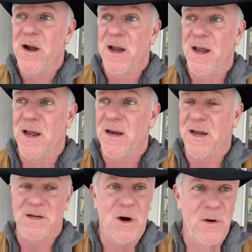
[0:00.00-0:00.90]
And
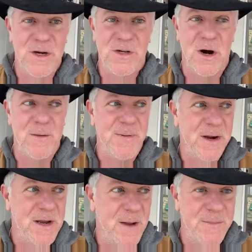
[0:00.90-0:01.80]
it's already starting to
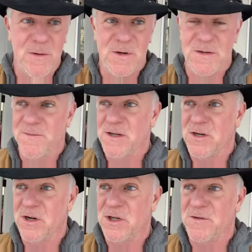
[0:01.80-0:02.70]
pick up. There were some
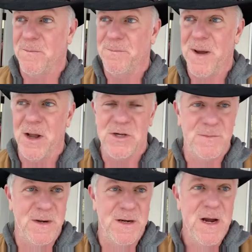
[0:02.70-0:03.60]
visitors from
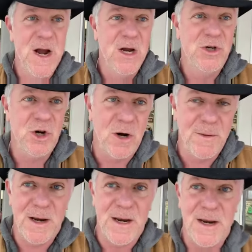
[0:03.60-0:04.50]
Belgium and
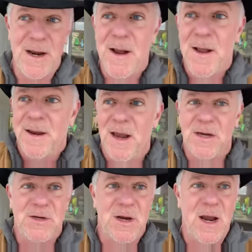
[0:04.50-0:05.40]
Germany
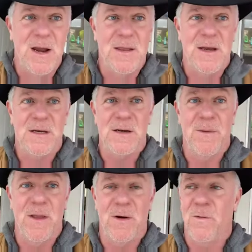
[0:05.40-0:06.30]
yesterday, and then some
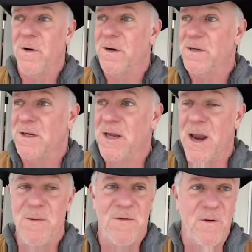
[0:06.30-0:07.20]
other ones the
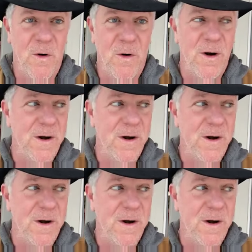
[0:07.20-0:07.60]
day before.